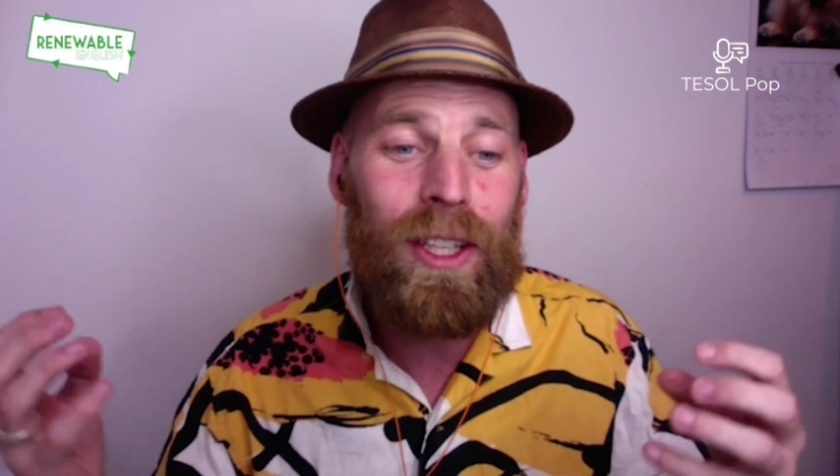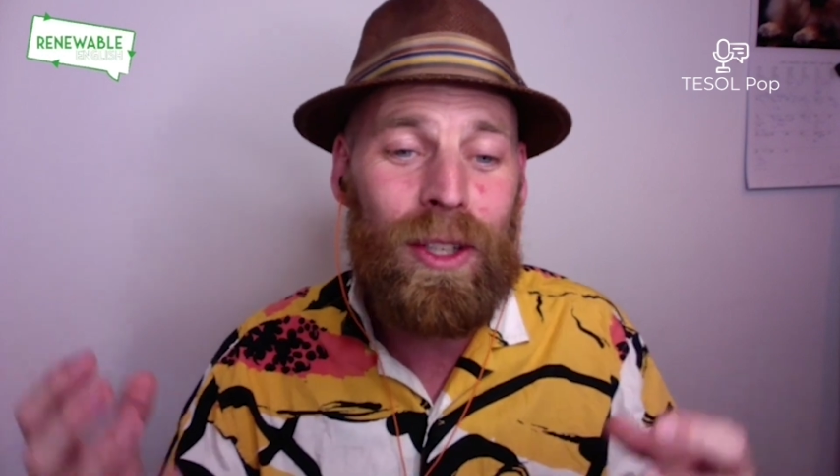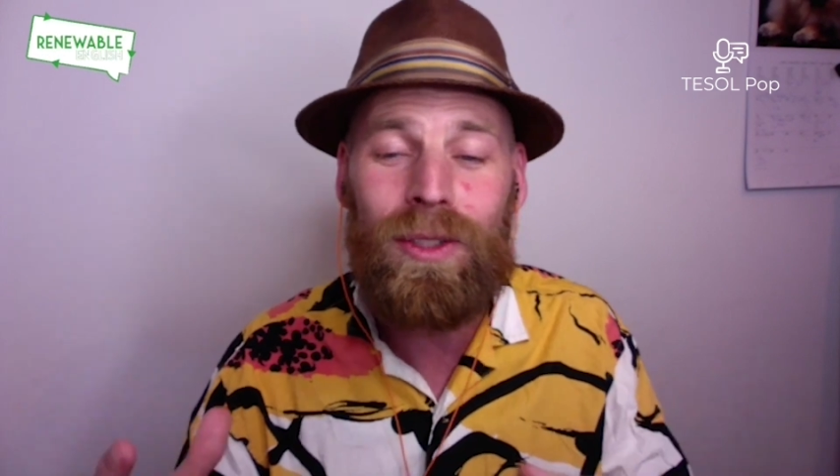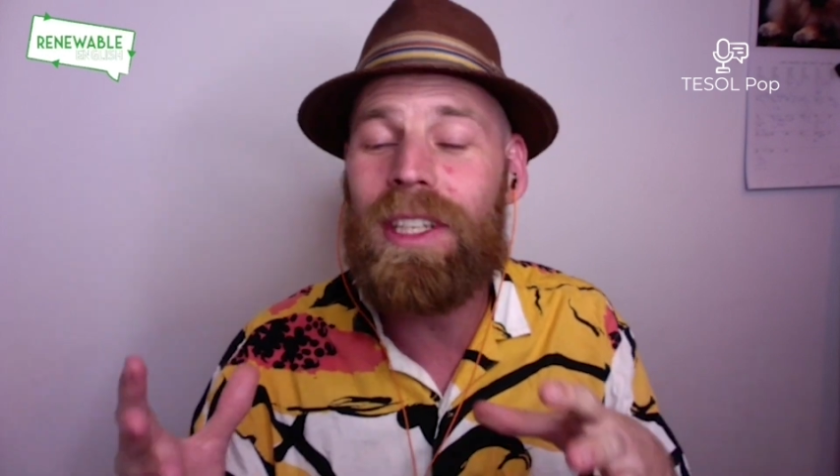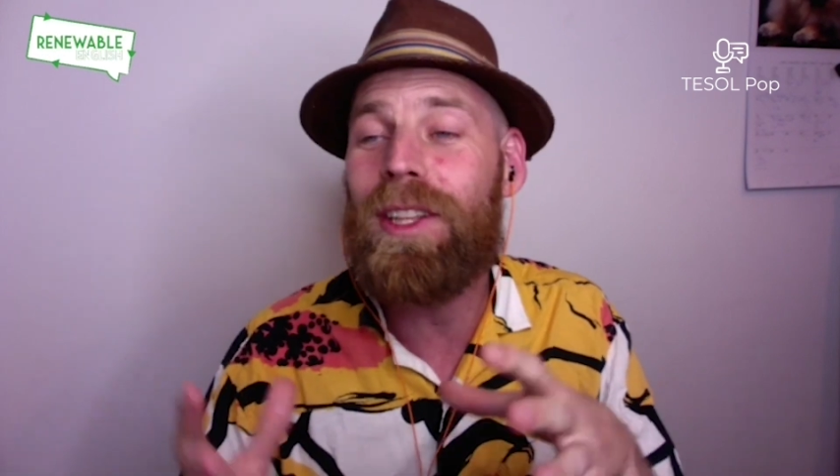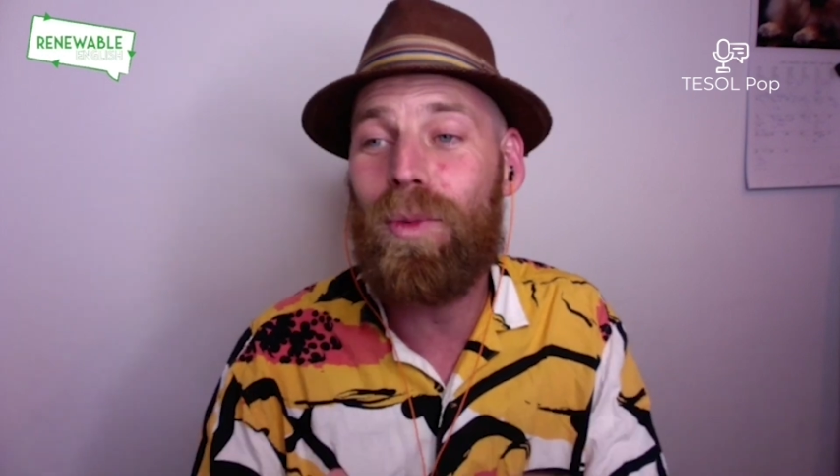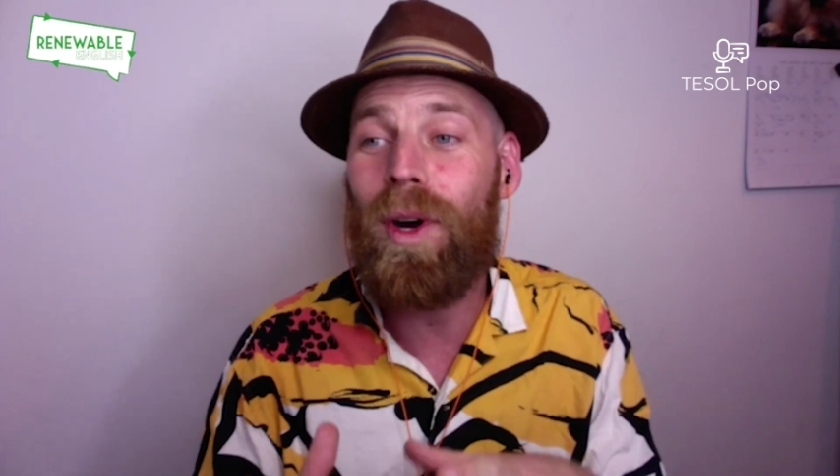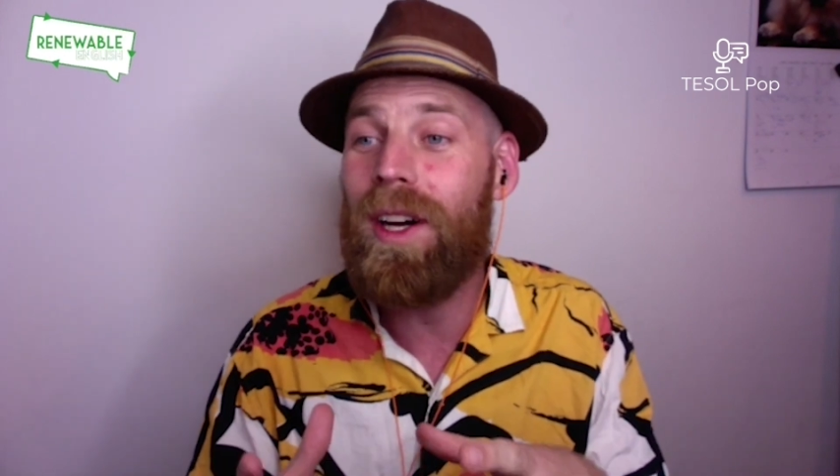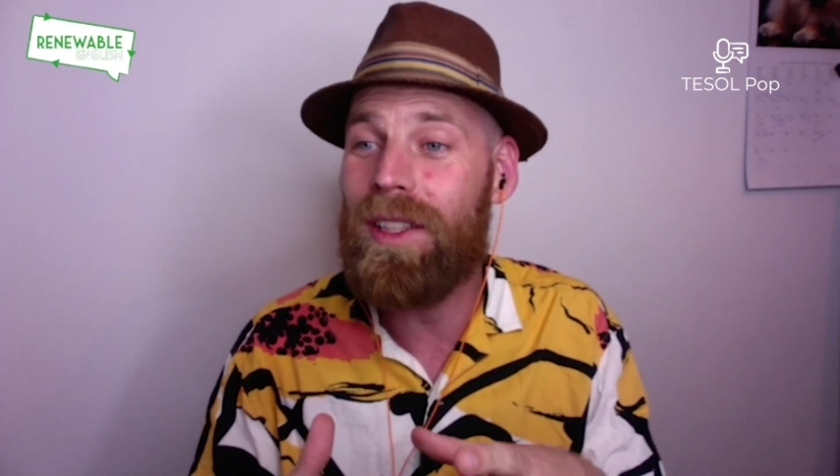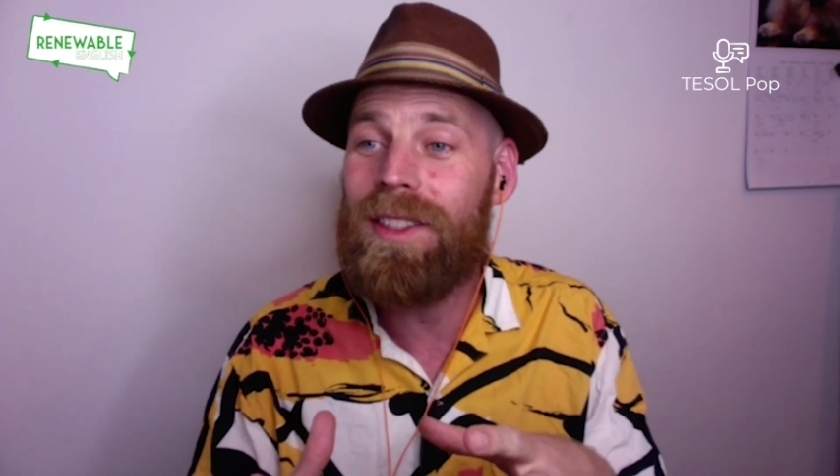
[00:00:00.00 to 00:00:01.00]
using the
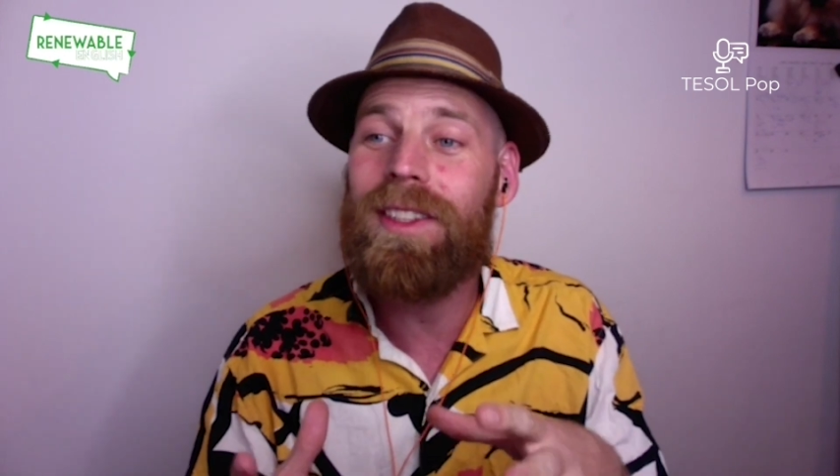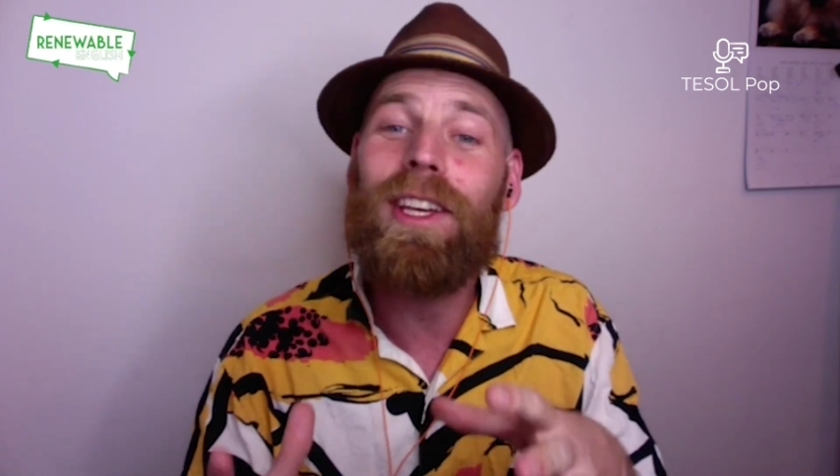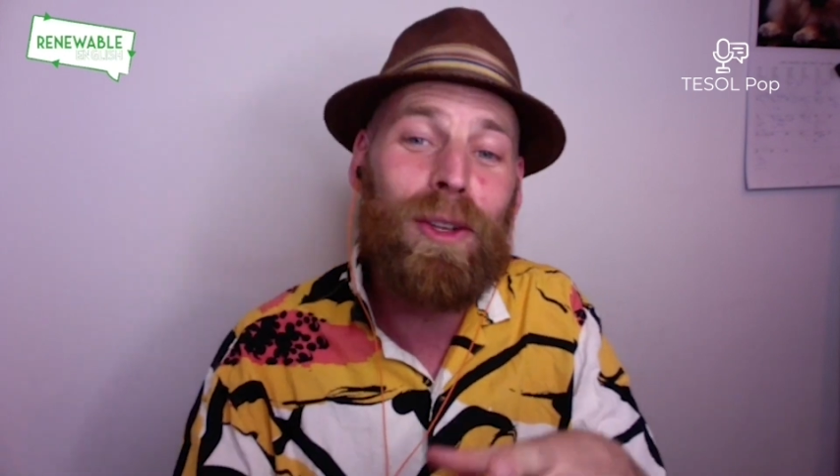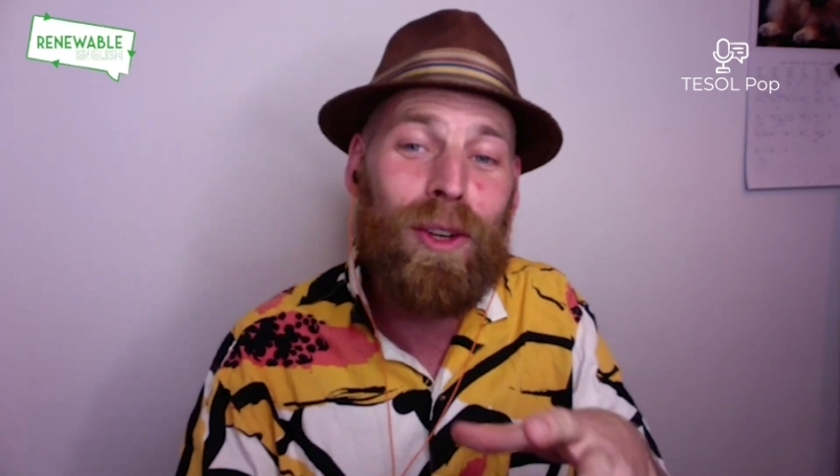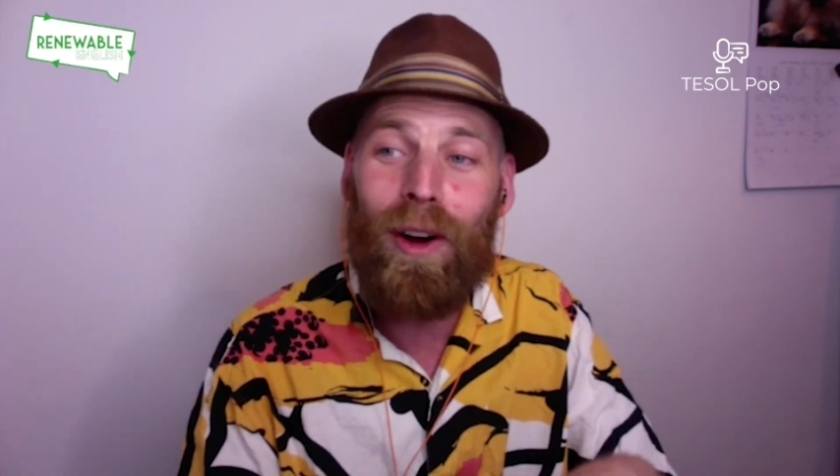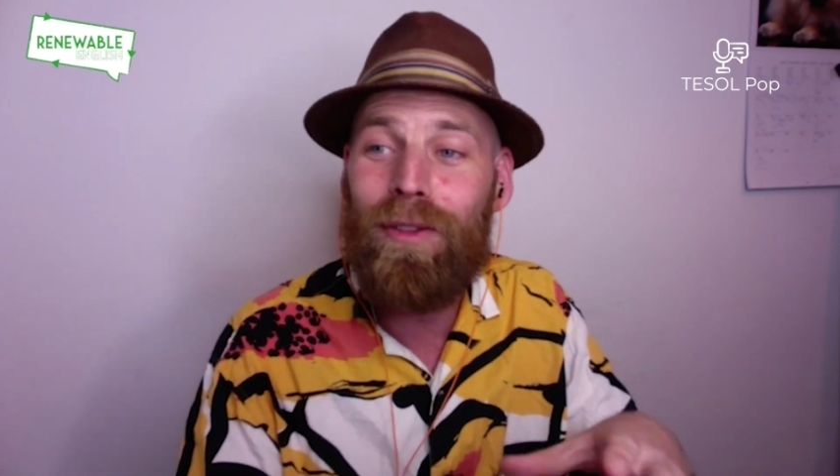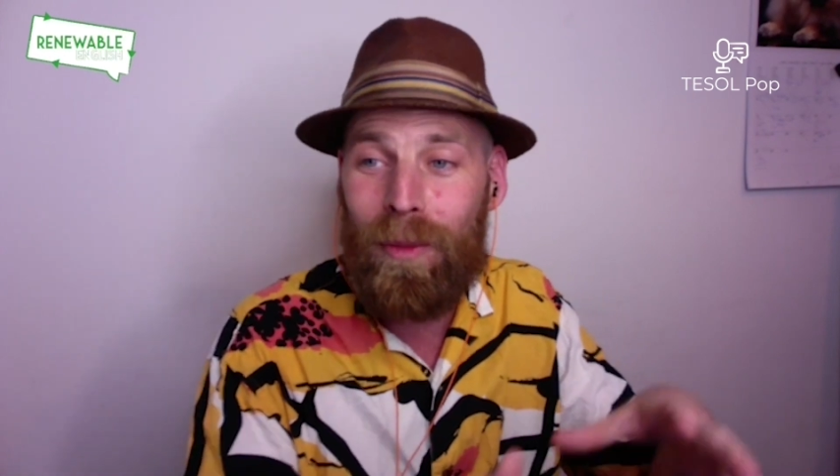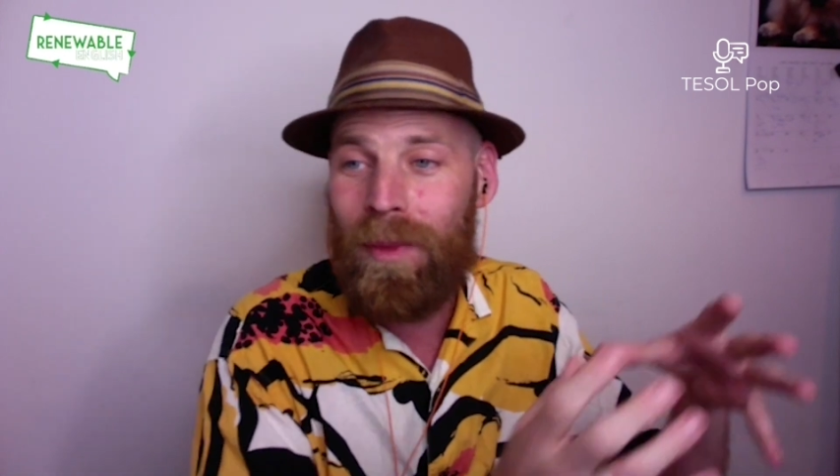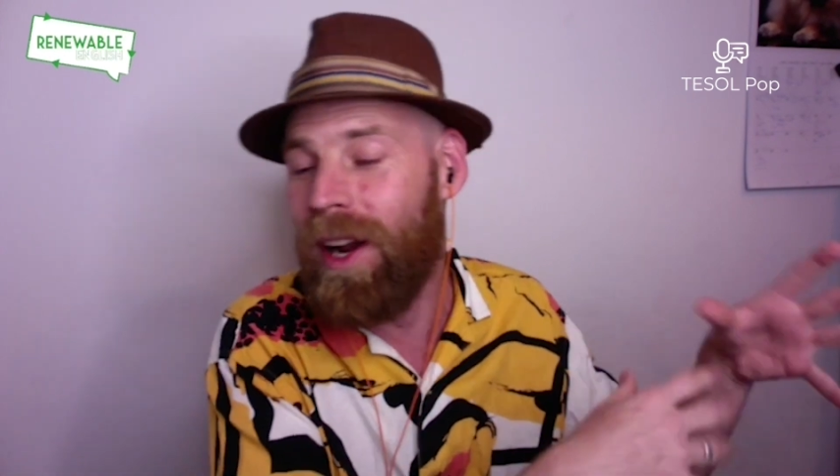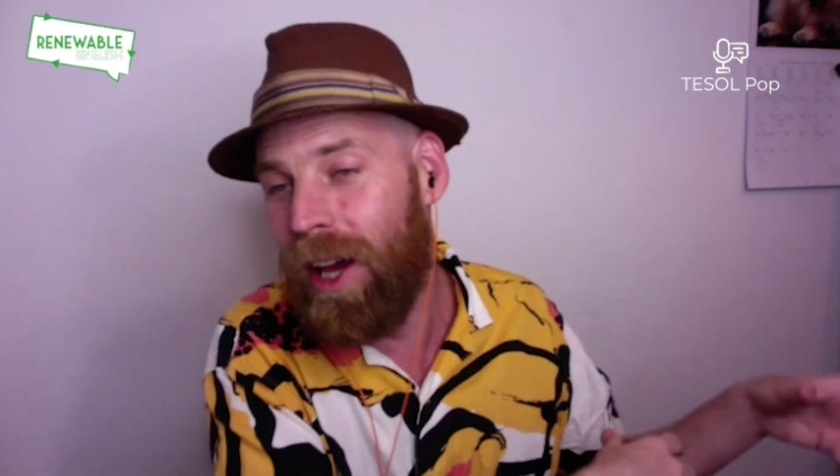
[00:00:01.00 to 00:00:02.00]
words that you got
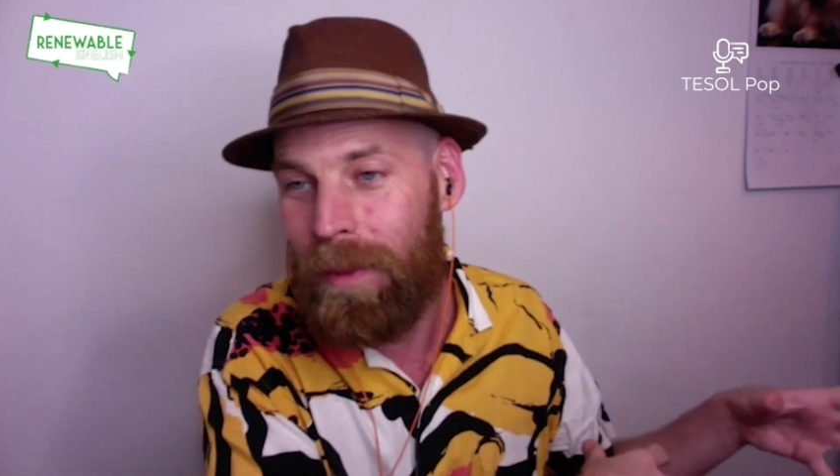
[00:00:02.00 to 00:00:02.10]
from climate.